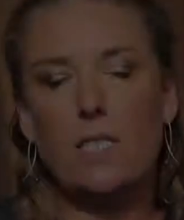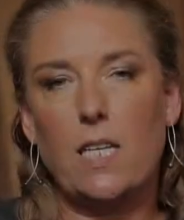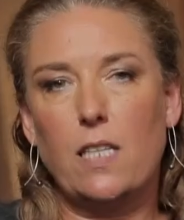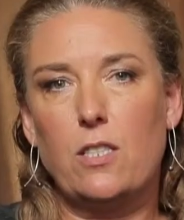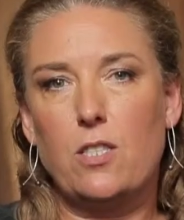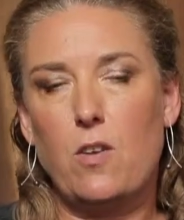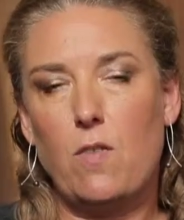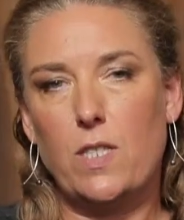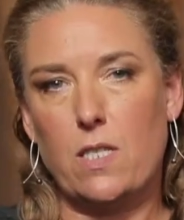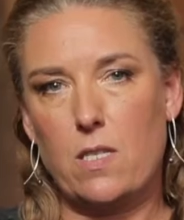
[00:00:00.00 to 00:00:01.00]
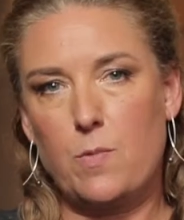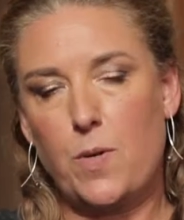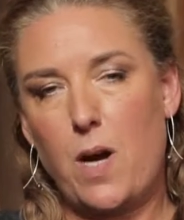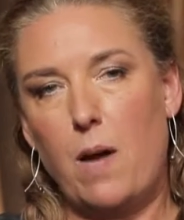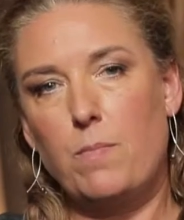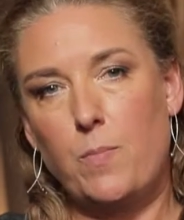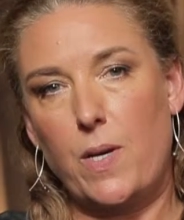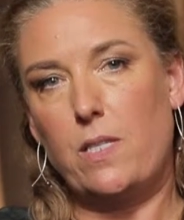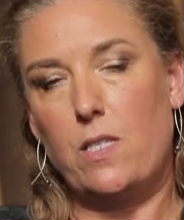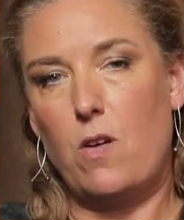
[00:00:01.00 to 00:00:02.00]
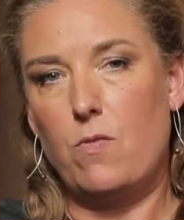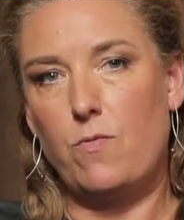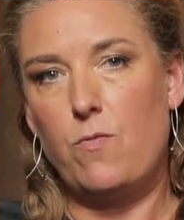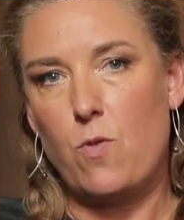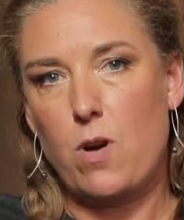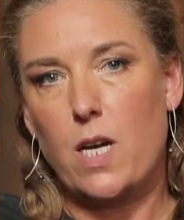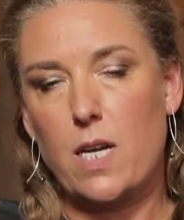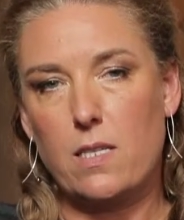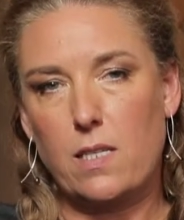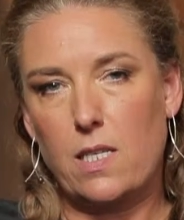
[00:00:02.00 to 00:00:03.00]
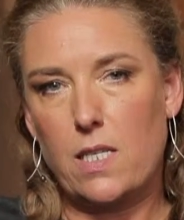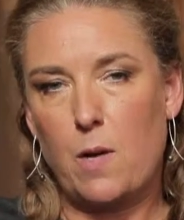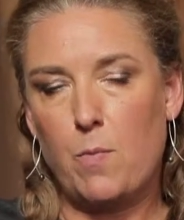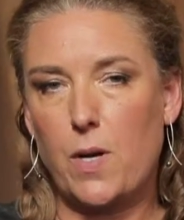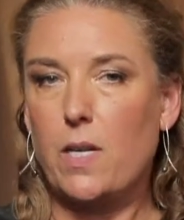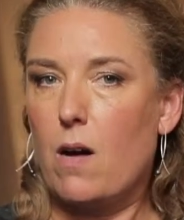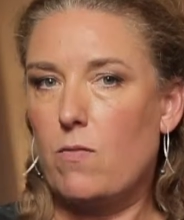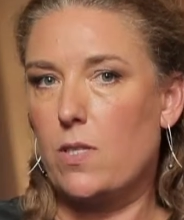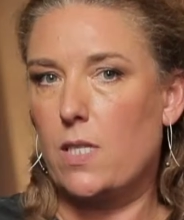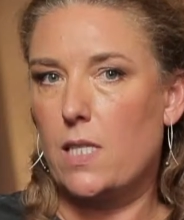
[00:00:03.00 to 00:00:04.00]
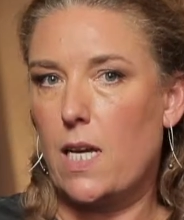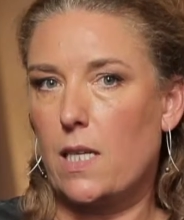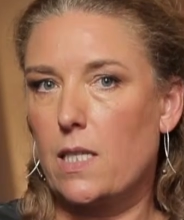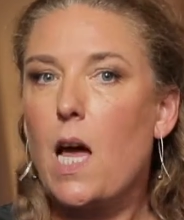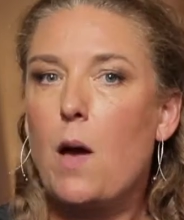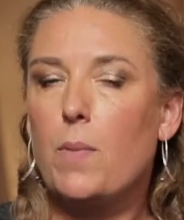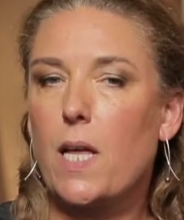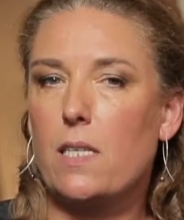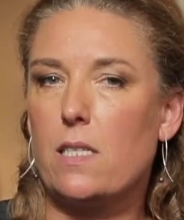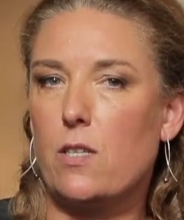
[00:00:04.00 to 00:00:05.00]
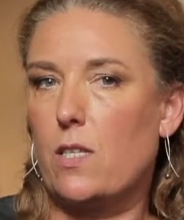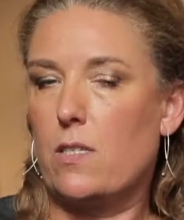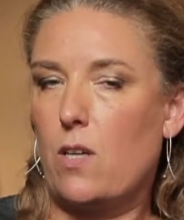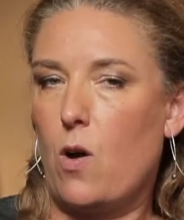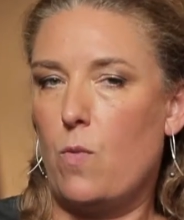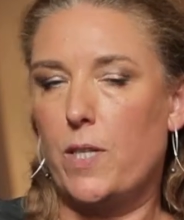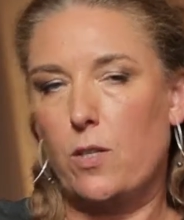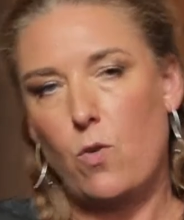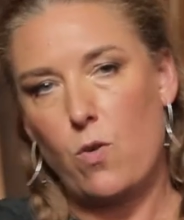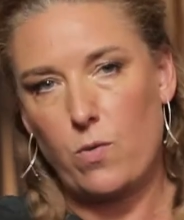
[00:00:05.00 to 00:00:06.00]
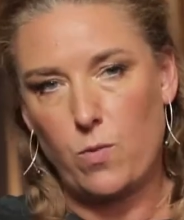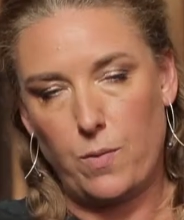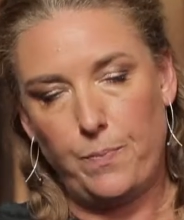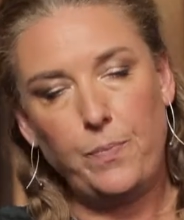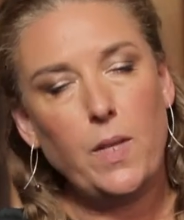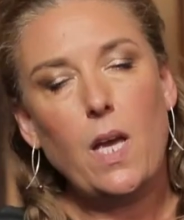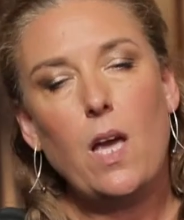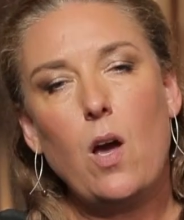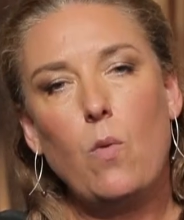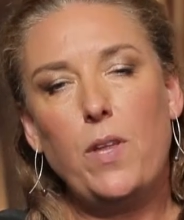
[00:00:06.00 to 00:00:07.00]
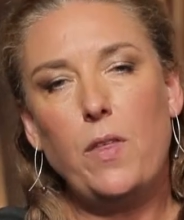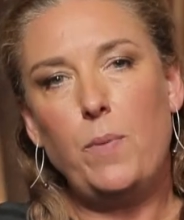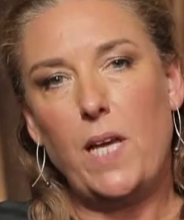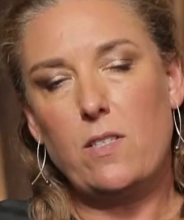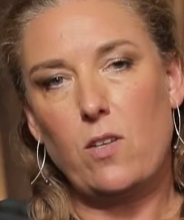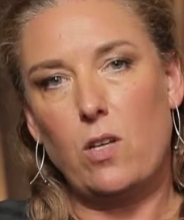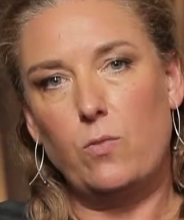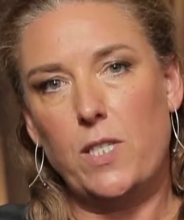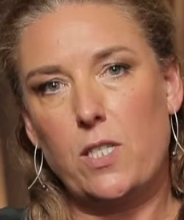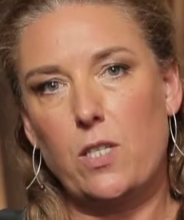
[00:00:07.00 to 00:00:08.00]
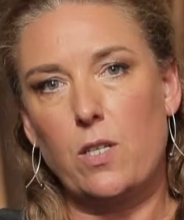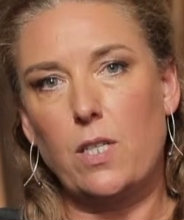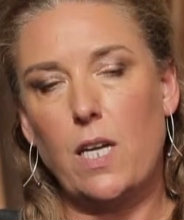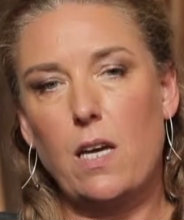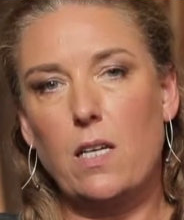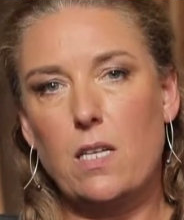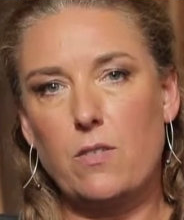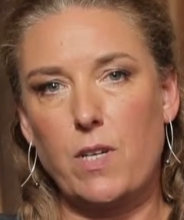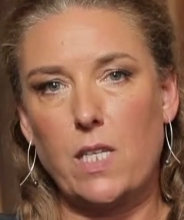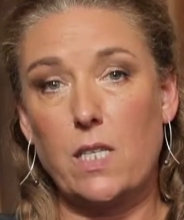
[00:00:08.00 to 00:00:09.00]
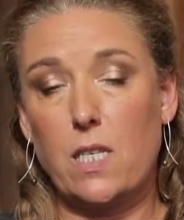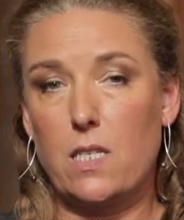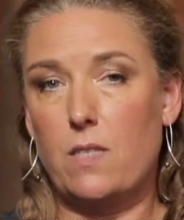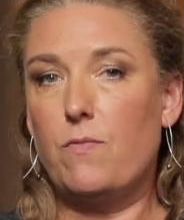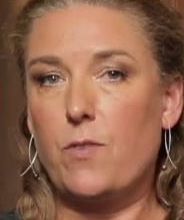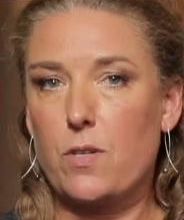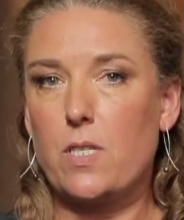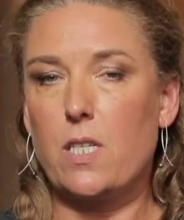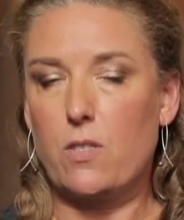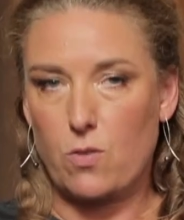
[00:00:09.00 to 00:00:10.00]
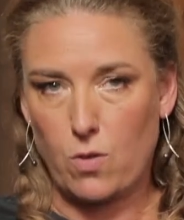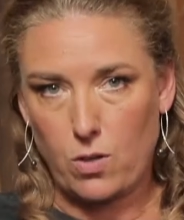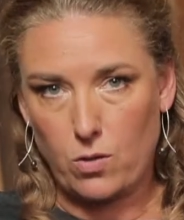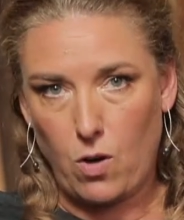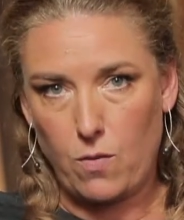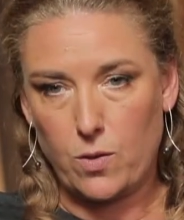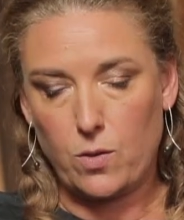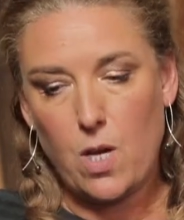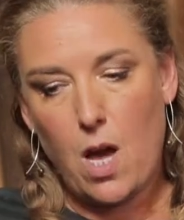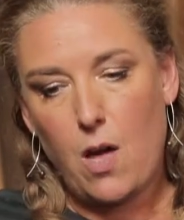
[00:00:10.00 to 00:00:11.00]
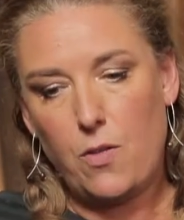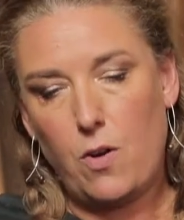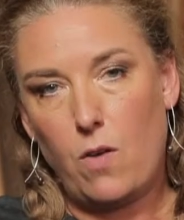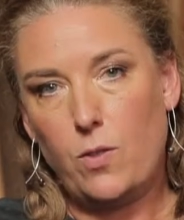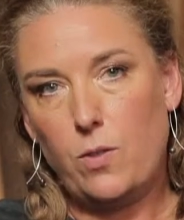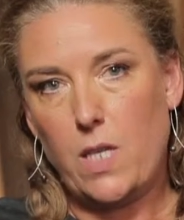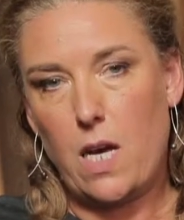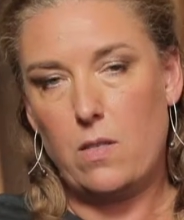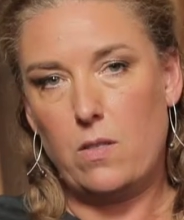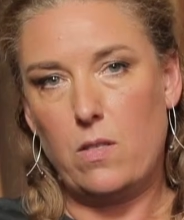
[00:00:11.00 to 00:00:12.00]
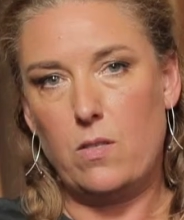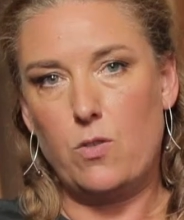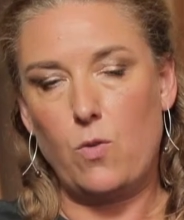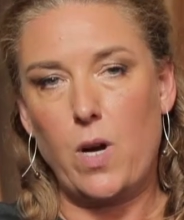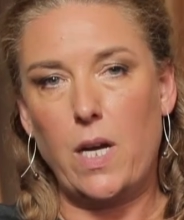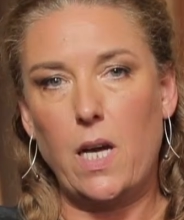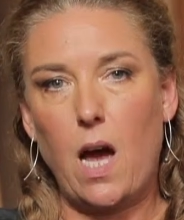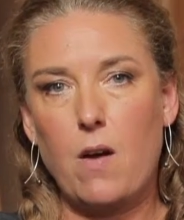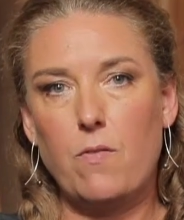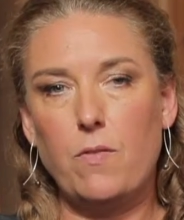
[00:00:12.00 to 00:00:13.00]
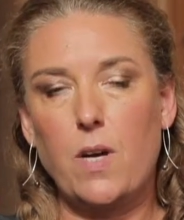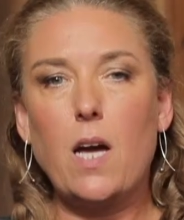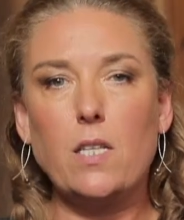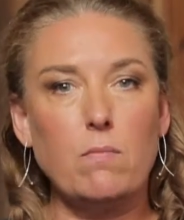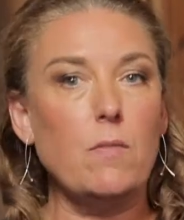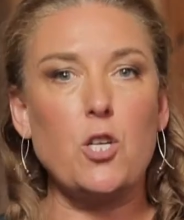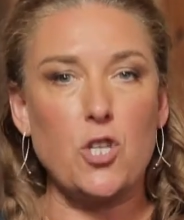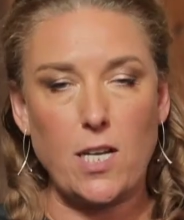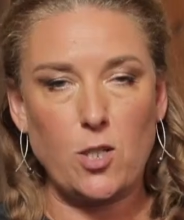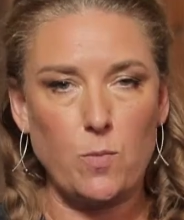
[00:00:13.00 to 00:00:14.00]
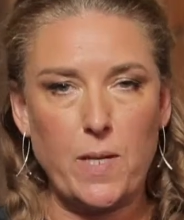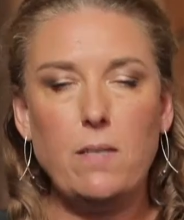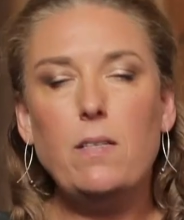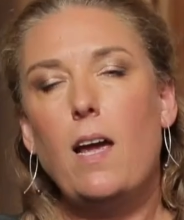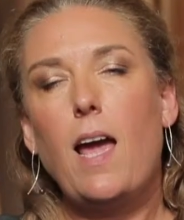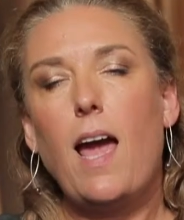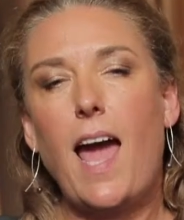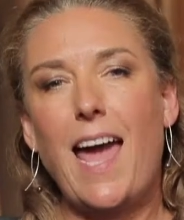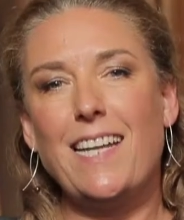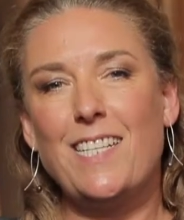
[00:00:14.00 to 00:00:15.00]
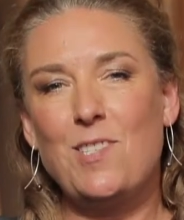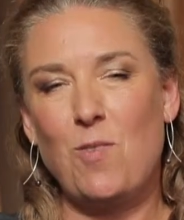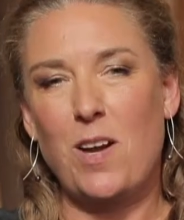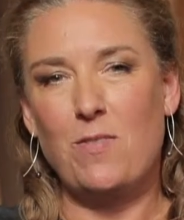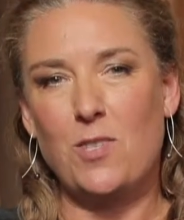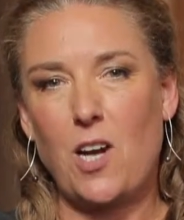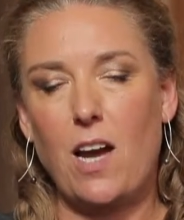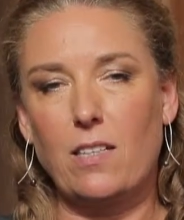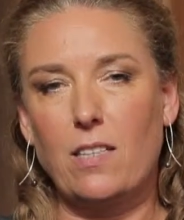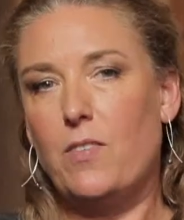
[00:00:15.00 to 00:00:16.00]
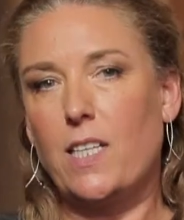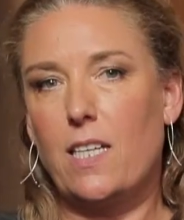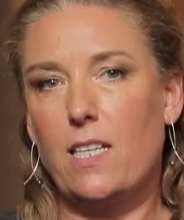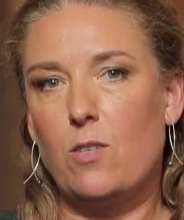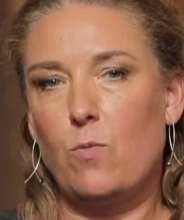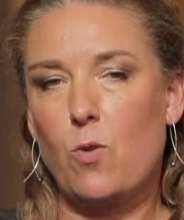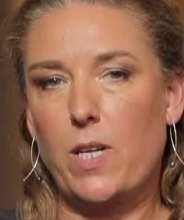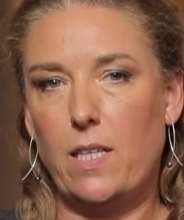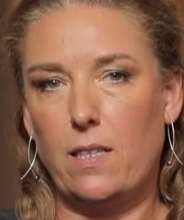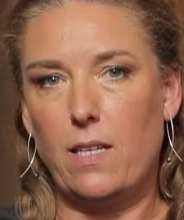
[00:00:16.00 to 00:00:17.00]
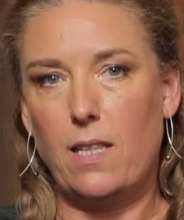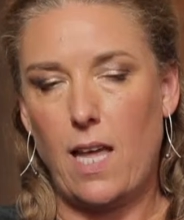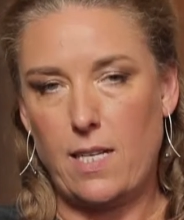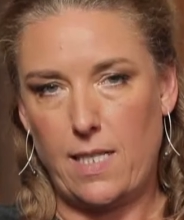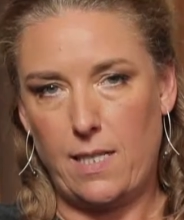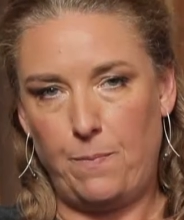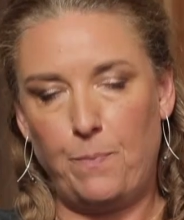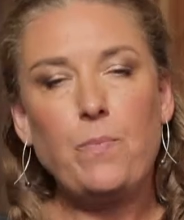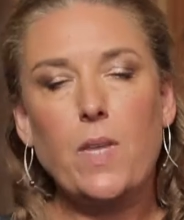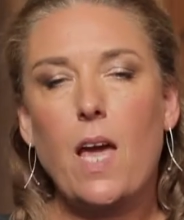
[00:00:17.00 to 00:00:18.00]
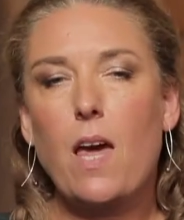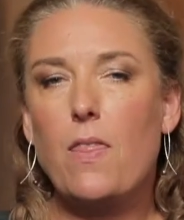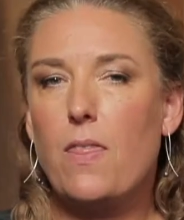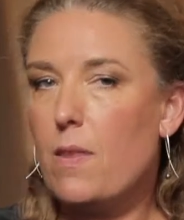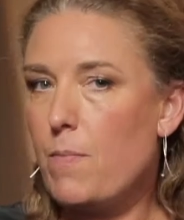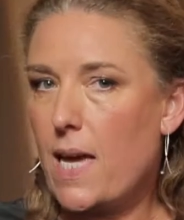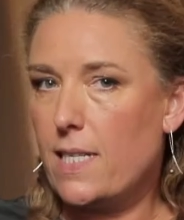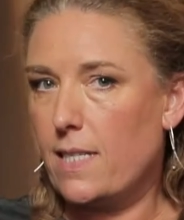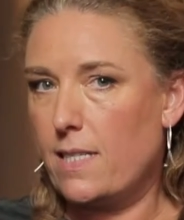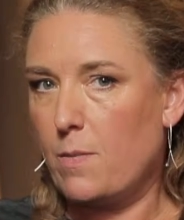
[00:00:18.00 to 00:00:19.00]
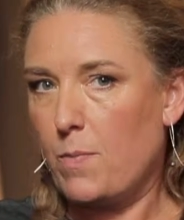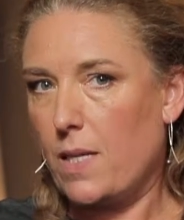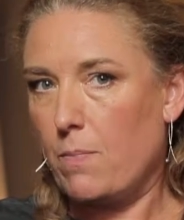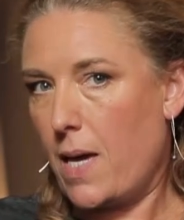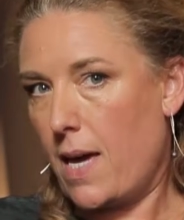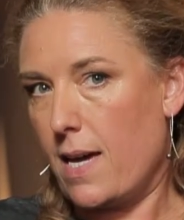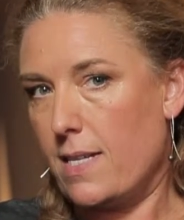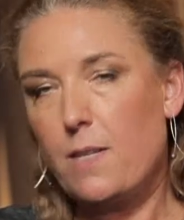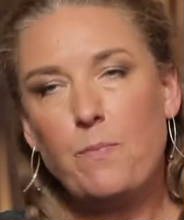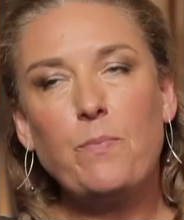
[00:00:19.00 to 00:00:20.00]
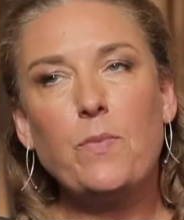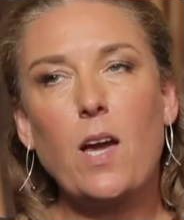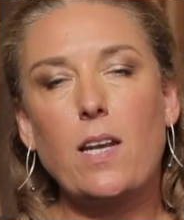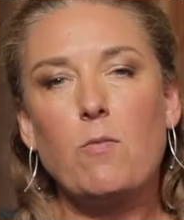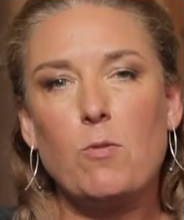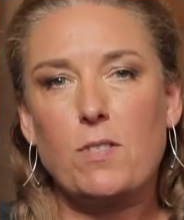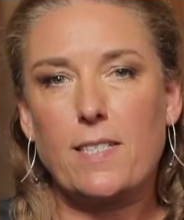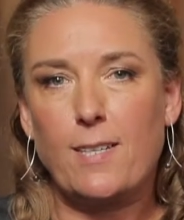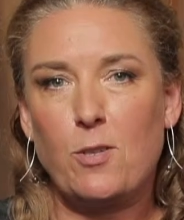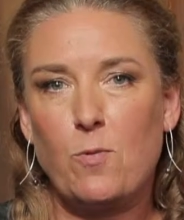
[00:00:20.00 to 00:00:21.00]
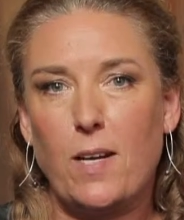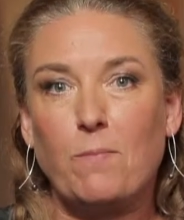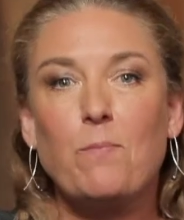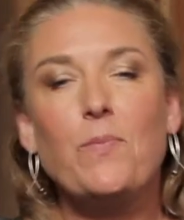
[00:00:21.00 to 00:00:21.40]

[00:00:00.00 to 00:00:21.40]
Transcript: an English novelist, perhaps best known for his contemporary novels that take place near his home in Cornwall. With A Place Called Winter, Gale has written his first historical novel. The novel tells the story of a gentleman and his wife and child living in Edwardian London. The man does something bad, and I won't tell you what.